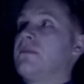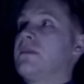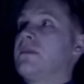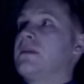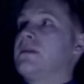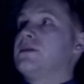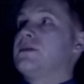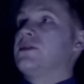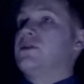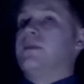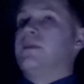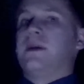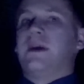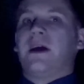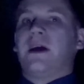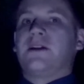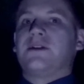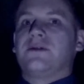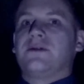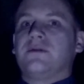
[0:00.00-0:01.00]

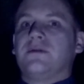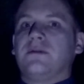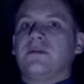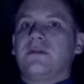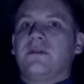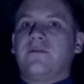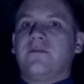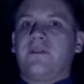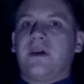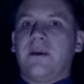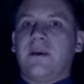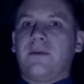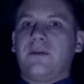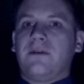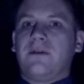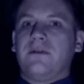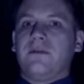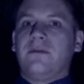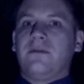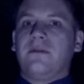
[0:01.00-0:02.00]
supernatural,
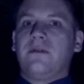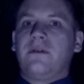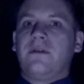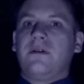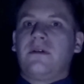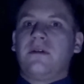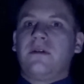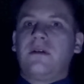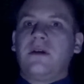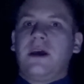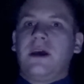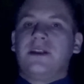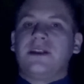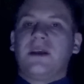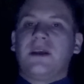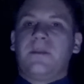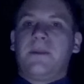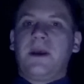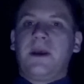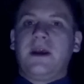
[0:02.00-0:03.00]
ephemeral?
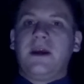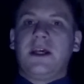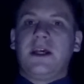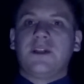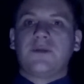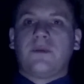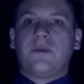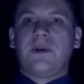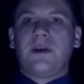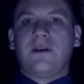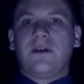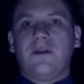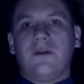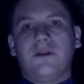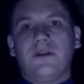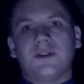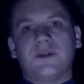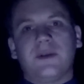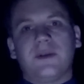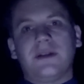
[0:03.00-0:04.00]
It appears when we
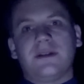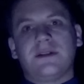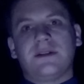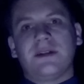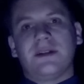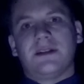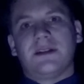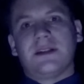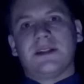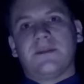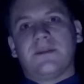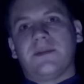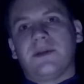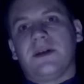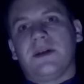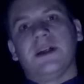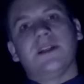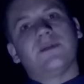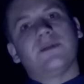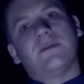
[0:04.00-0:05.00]
call to it, it
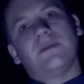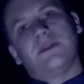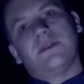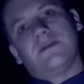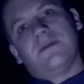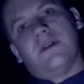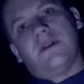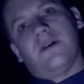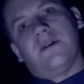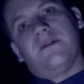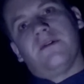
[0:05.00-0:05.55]
disappears when we do not.